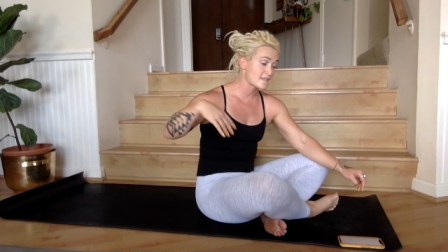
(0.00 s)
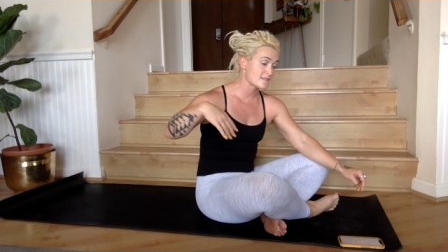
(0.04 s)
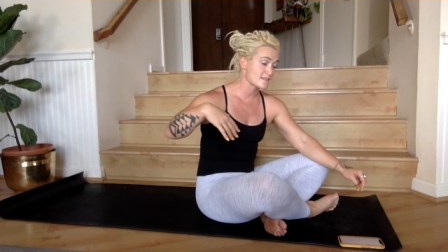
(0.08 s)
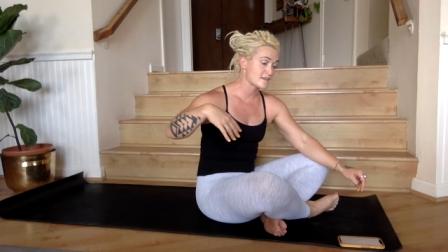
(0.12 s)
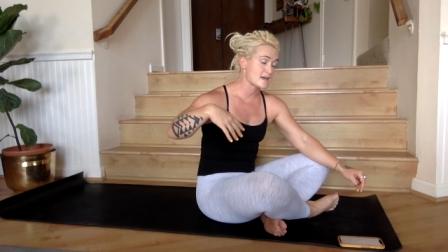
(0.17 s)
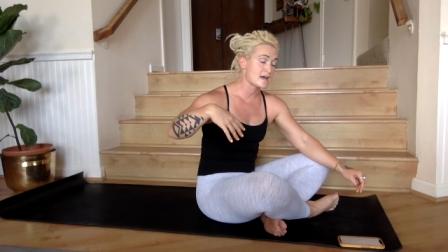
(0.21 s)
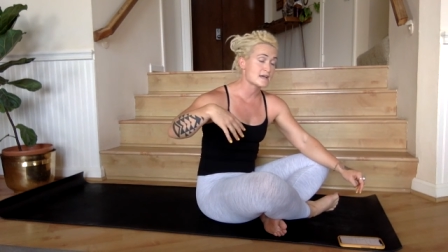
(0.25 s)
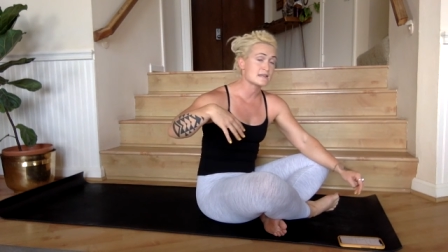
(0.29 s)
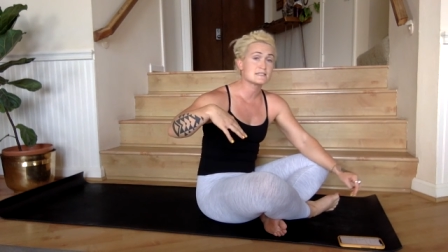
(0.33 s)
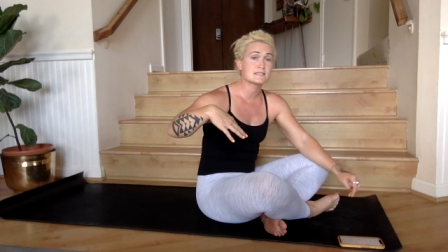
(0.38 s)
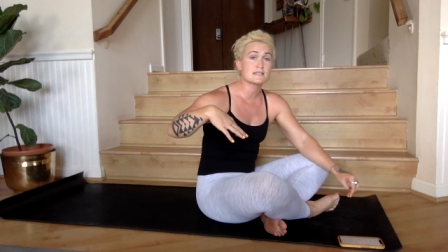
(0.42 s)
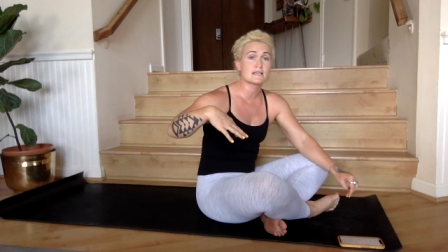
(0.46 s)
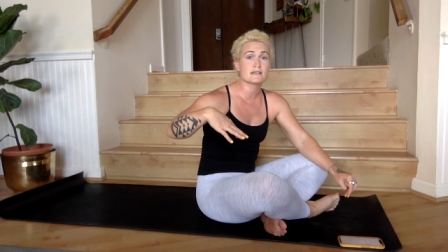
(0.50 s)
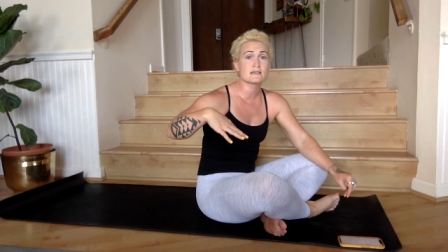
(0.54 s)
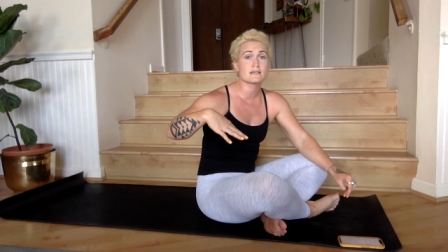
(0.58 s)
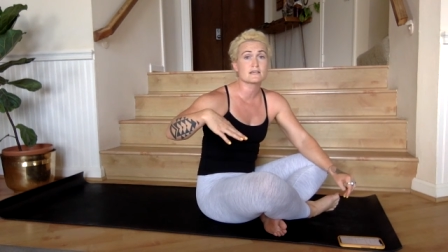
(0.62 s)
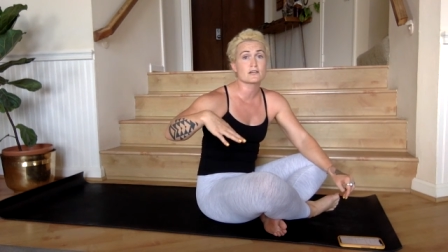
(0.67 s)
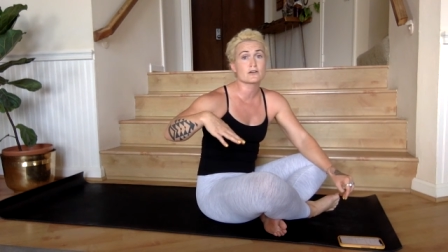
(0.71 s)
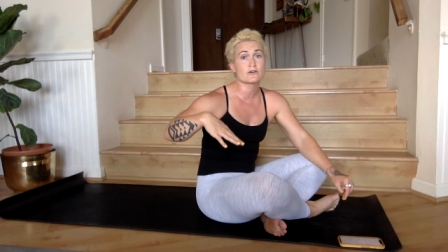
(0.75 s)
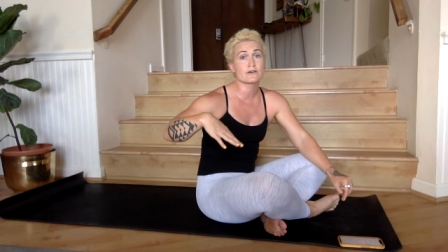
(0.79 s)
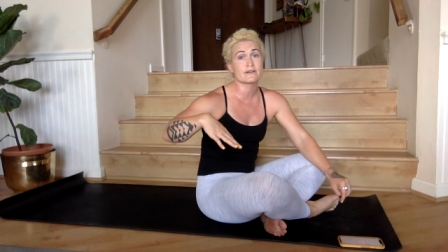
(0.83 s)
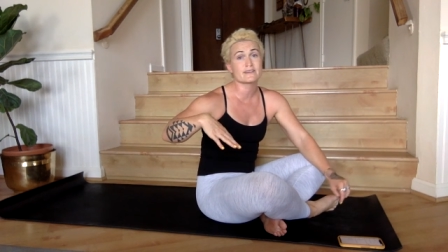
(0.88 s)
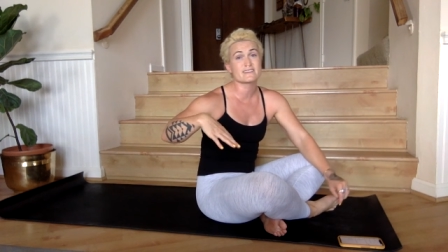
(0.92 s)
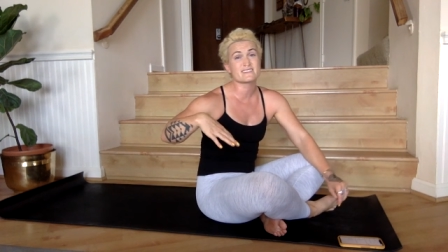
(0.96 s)
but the
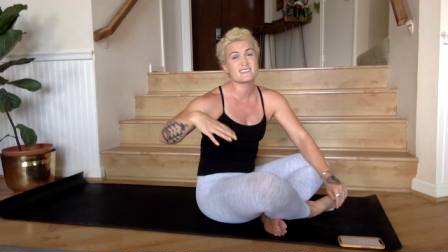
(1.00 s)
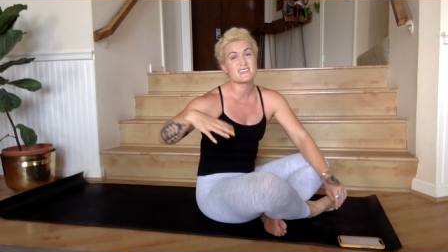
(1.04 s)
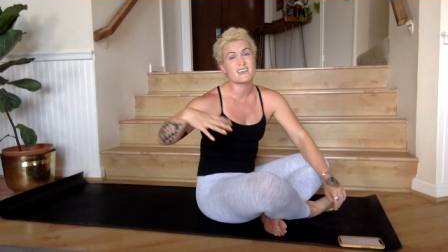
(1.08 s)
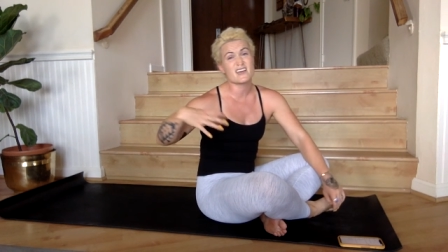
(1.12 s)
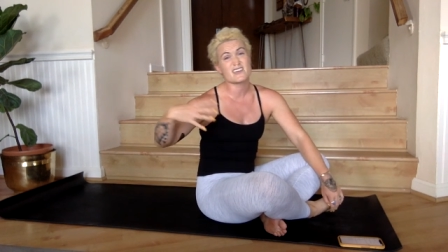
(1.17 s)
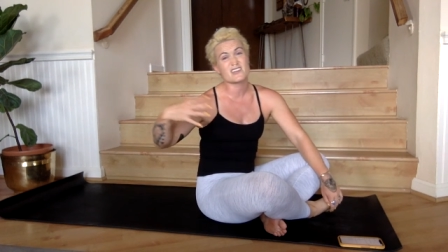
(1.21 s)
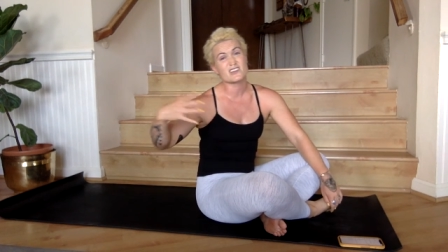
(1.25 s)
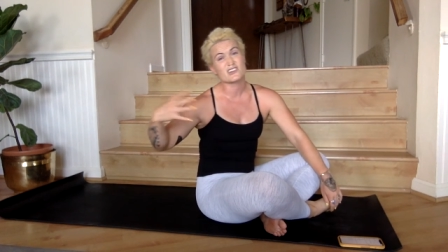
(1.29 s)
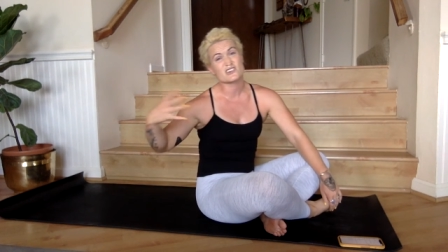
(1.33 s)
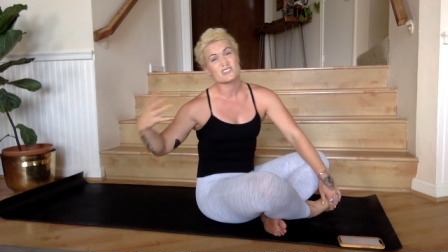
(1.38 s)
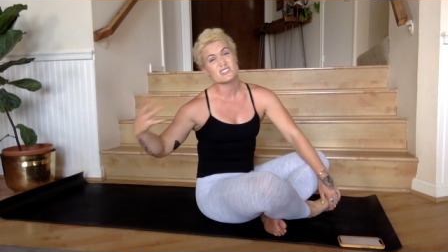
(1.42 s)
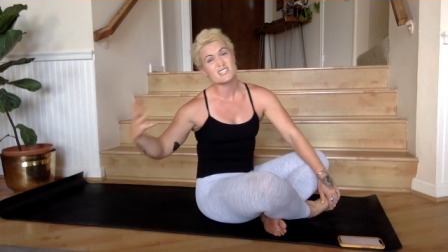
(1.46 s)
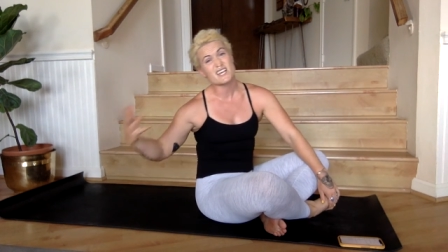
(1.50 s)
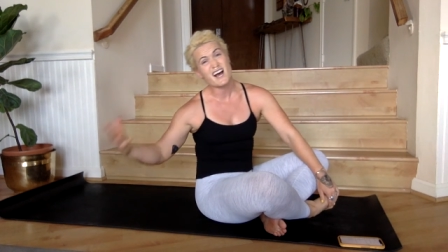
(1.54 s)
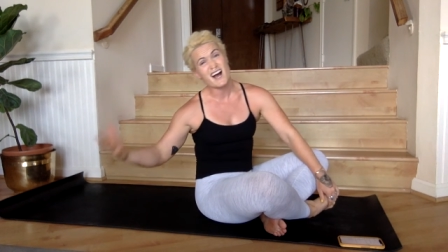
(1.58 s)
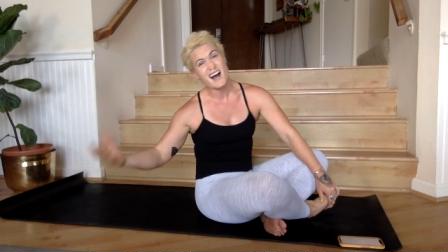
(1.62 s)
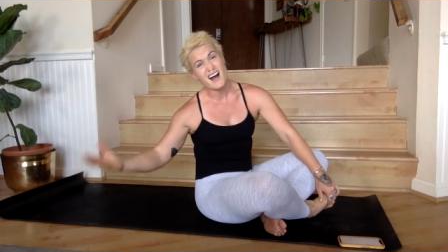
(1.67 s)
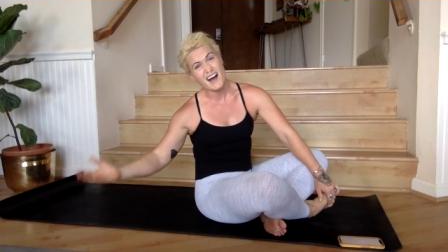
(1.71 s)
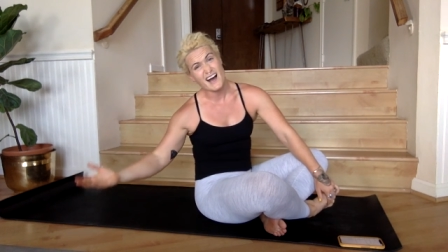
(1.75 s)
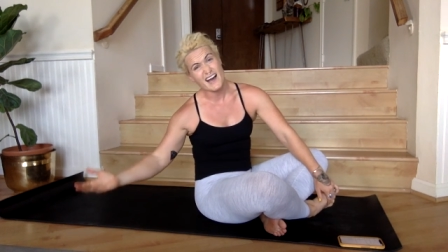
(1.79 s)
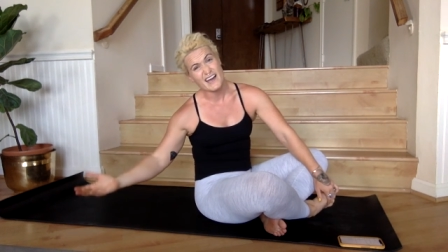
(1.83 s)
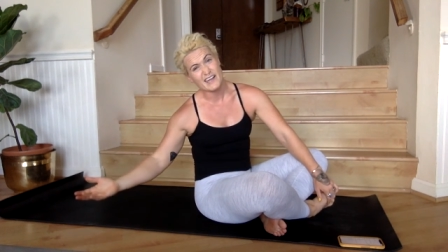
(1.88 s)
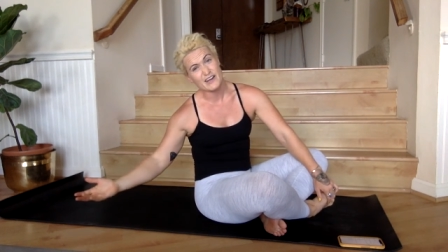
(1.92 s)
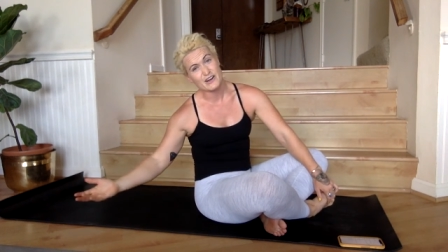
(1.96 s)
idea here is that
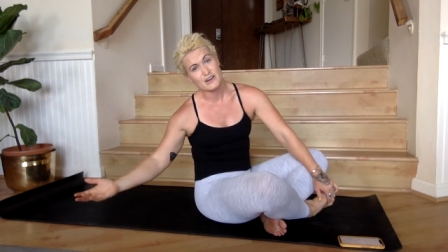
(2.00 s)
you're